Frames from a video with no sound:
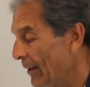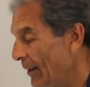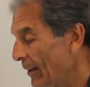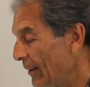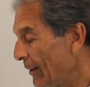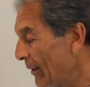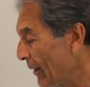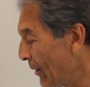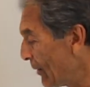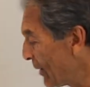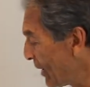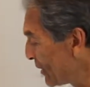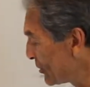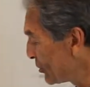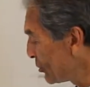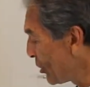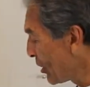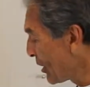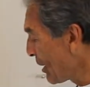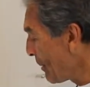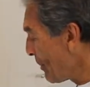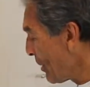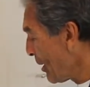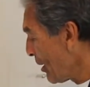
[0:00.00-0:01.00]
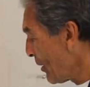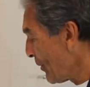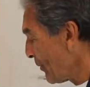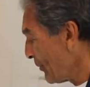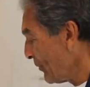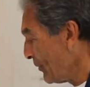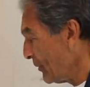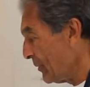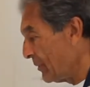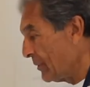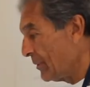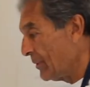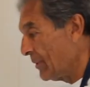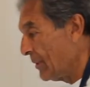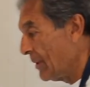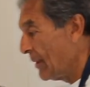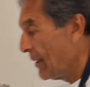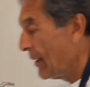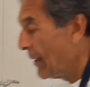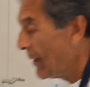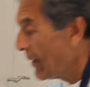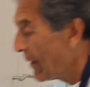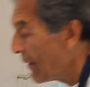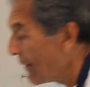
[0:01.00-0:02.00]
Now let's talk about
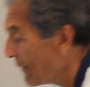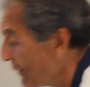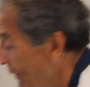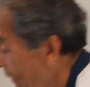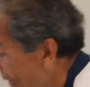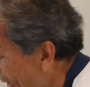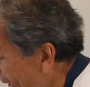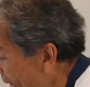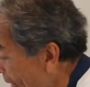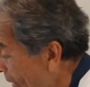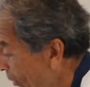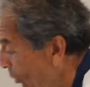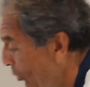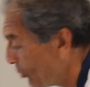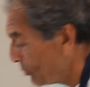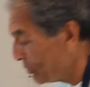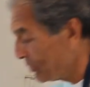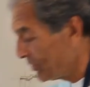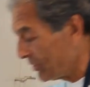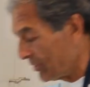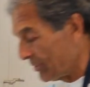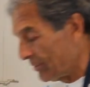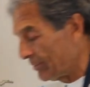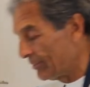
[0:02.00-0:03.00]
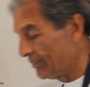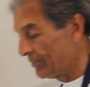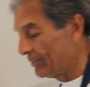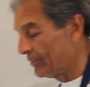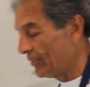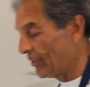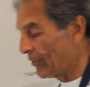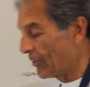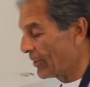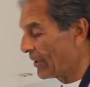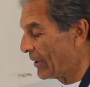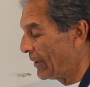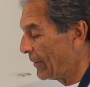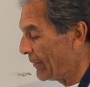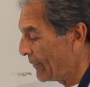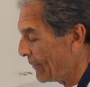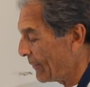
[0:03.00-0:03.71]
the cantaloupes. Okay.